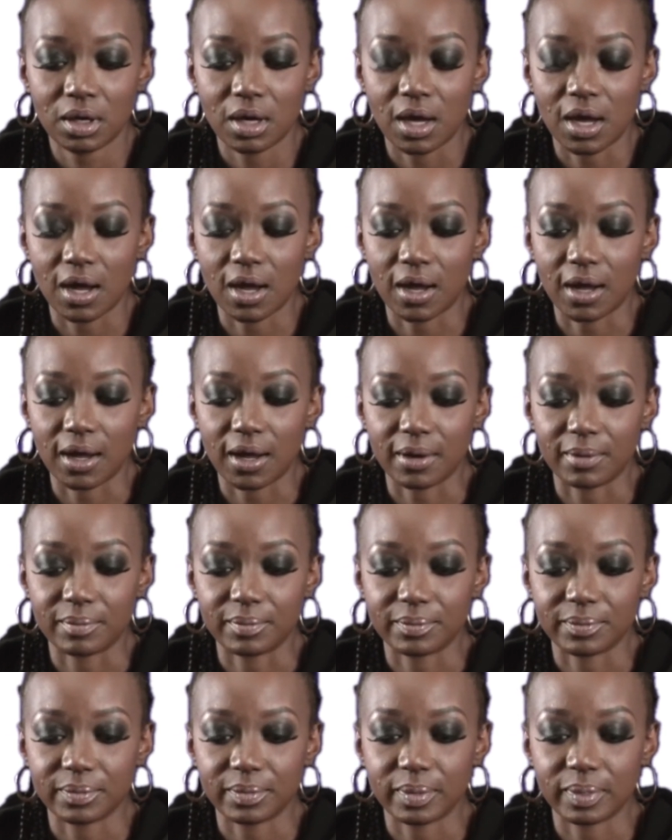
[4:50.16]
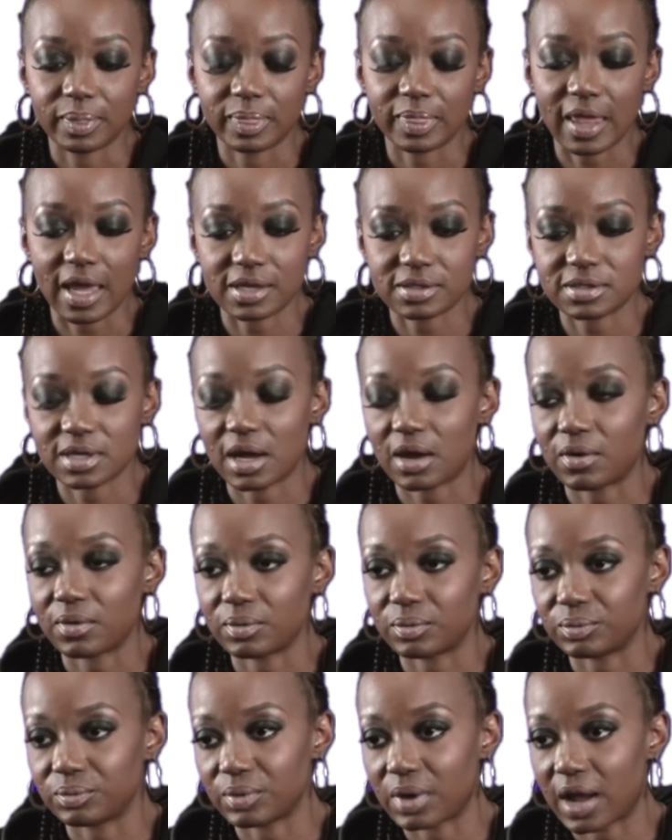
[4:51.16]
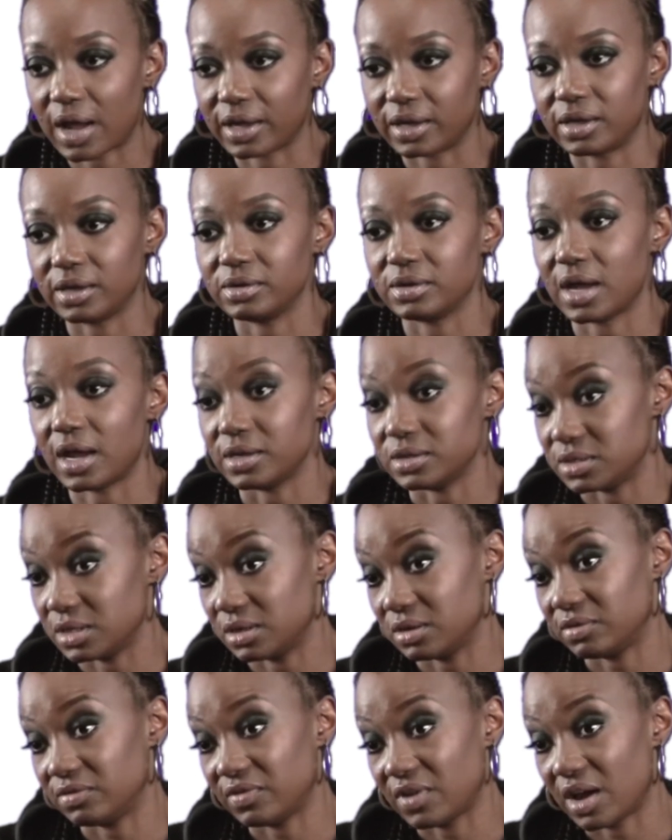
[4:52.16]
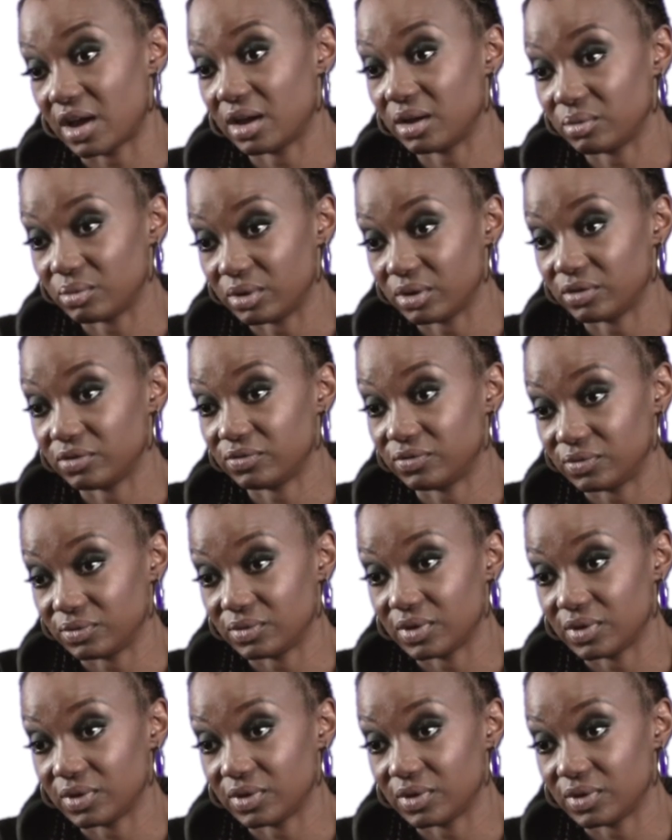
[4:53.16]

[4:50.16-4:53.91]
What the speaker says: that's how I could identify with,